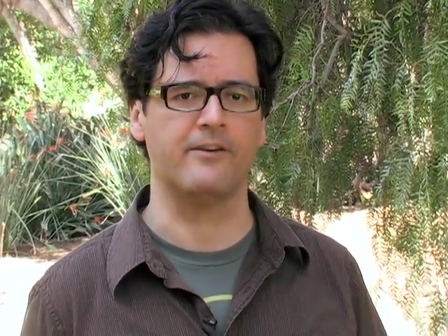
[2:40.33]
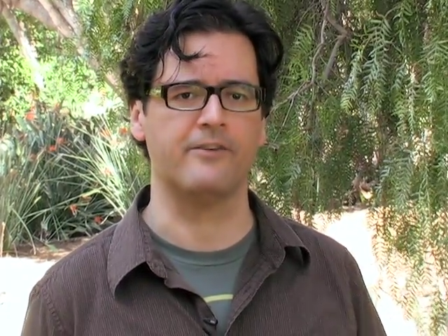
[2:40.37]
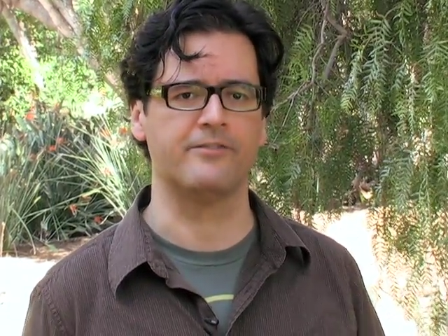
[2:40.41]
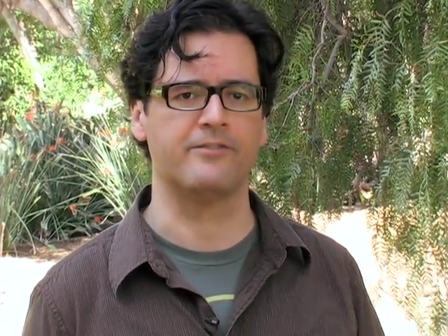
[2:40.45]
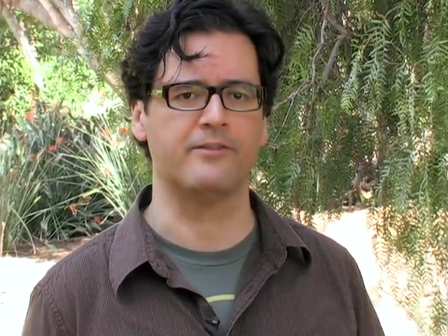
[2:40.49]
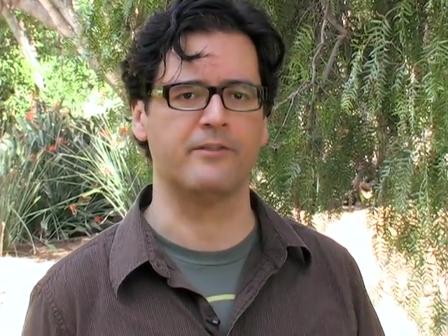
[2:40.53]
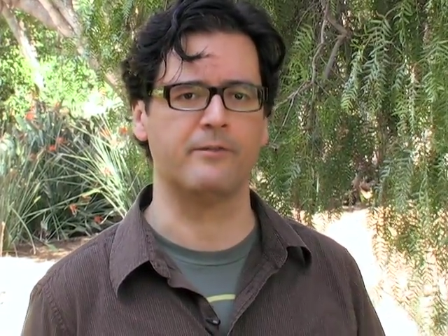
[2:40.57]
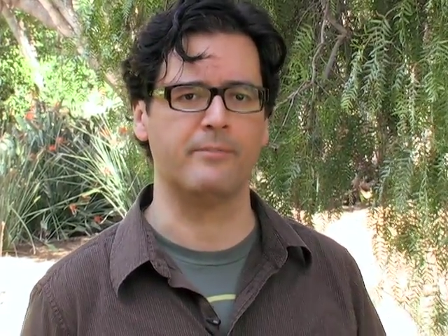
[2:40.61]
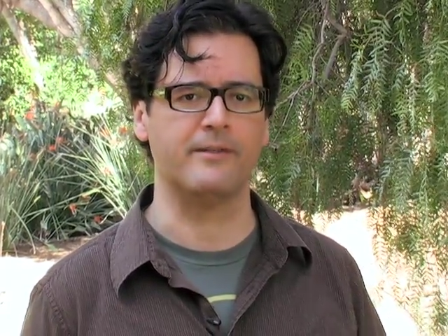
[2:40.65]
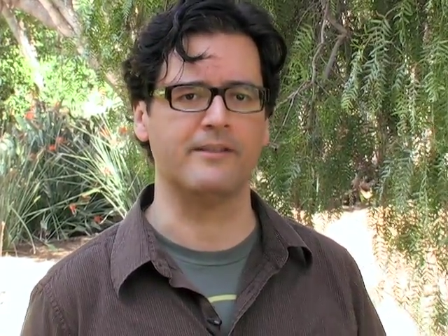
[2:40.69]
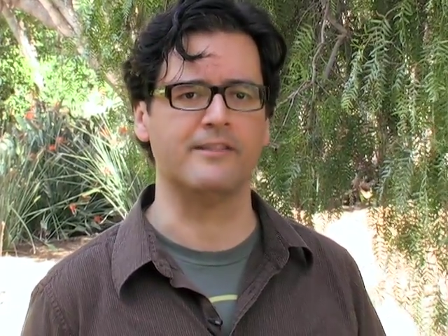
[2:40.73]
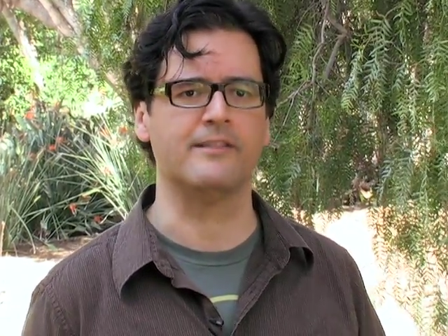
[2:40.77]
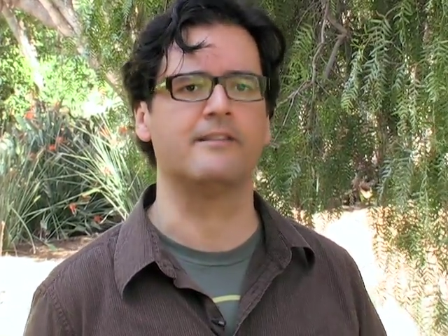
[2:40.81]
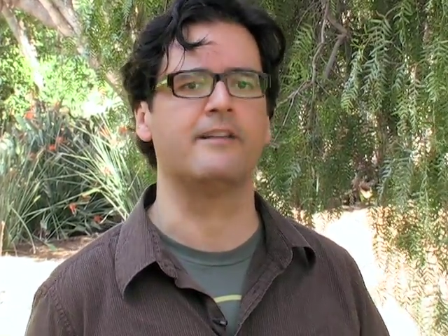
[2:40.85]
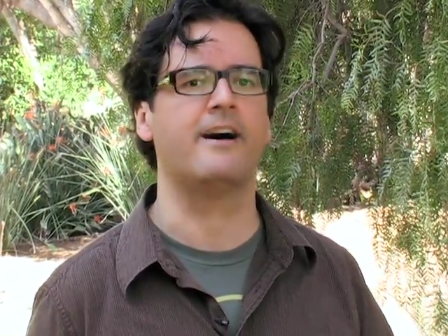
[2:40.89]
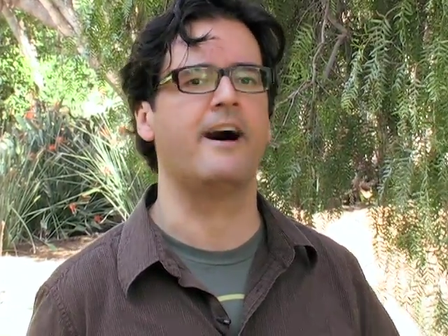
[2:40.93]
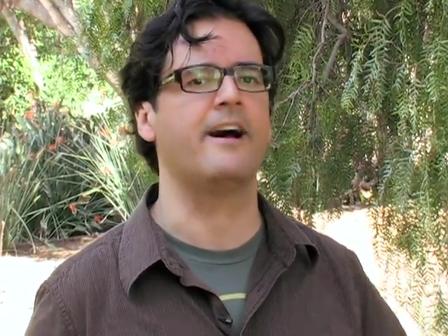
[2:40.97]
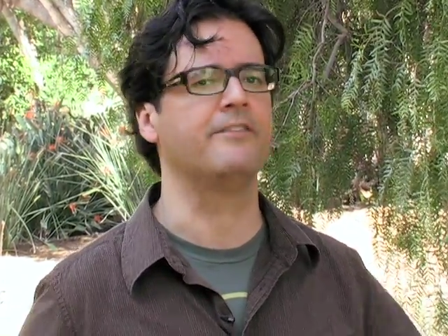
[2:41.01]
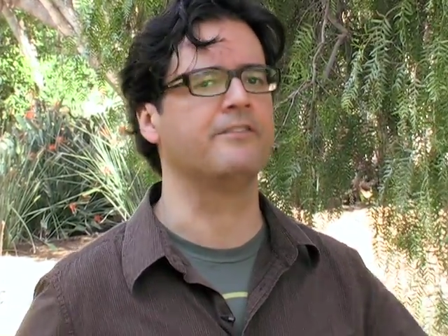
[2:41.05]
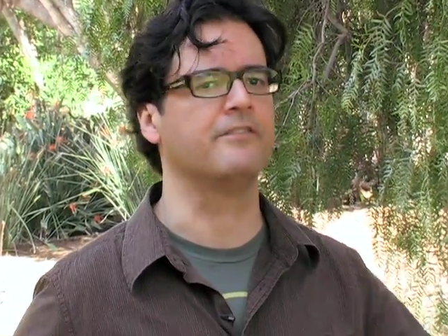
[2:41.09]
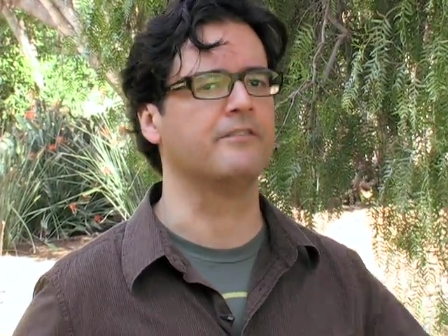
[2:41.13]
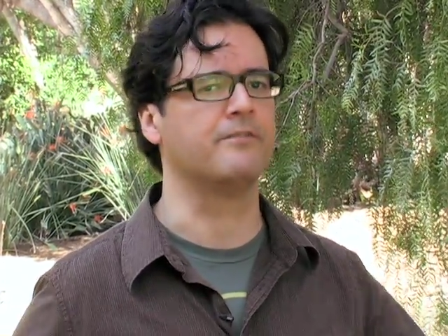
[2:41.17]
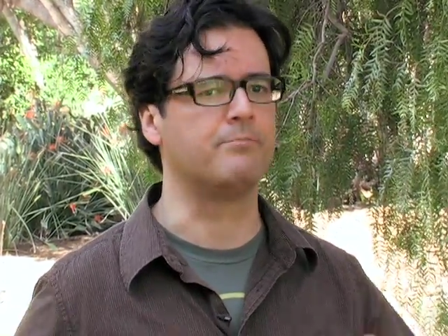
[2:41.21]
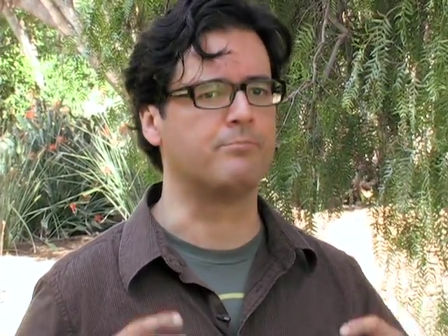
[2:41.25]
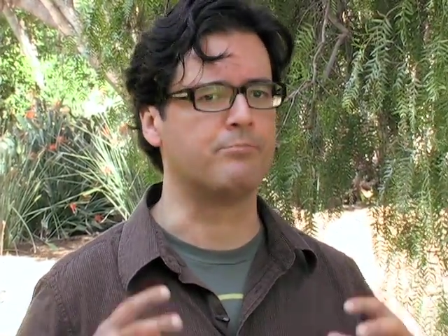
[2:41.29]
So there'll be
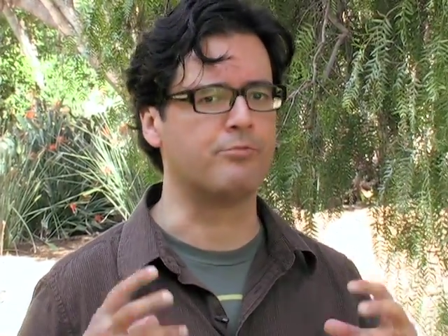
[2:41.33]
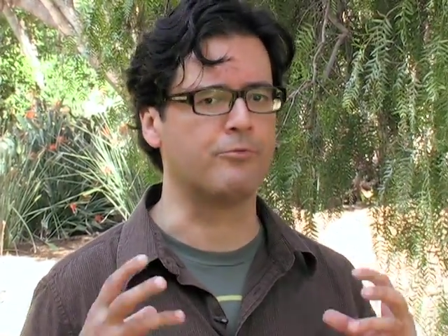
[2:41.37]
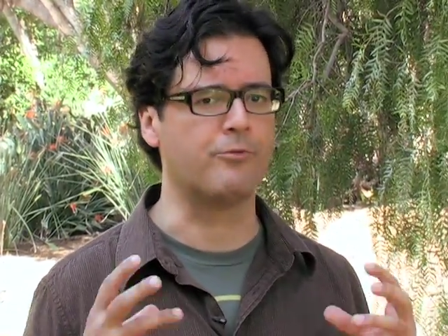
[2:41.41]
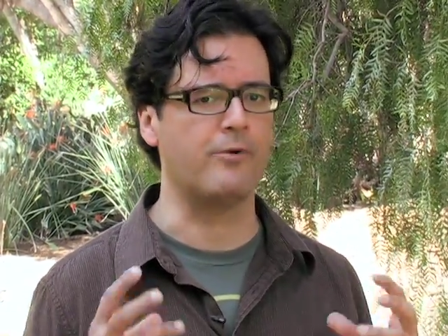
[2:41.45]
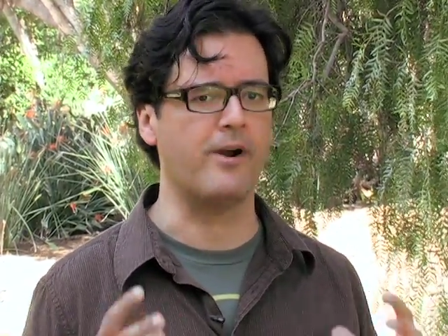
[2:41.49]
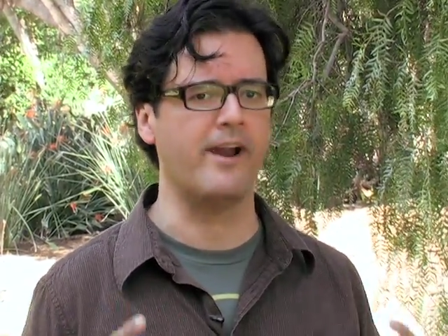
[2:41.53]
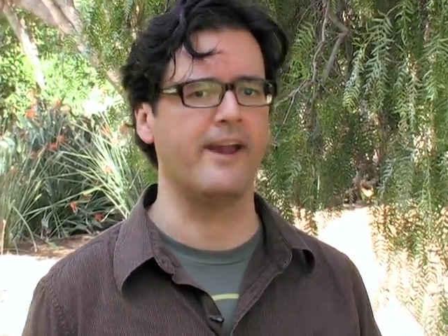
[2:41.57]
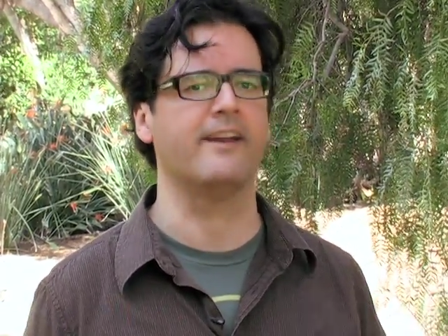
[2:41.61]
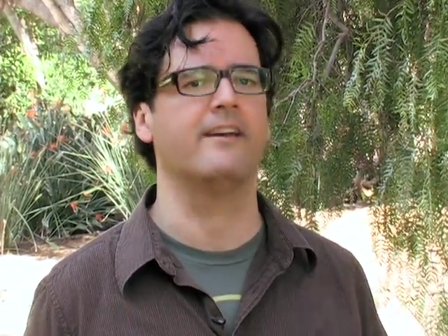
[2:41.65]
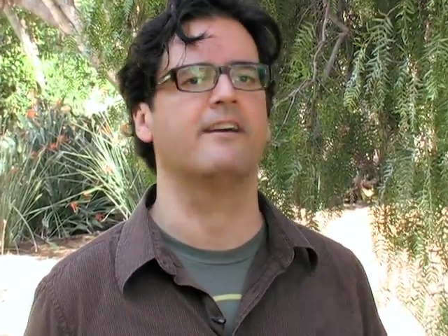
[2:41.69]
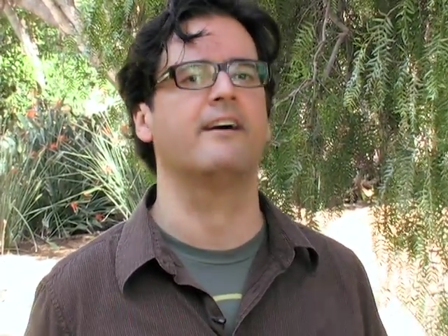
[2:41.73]
lots of bright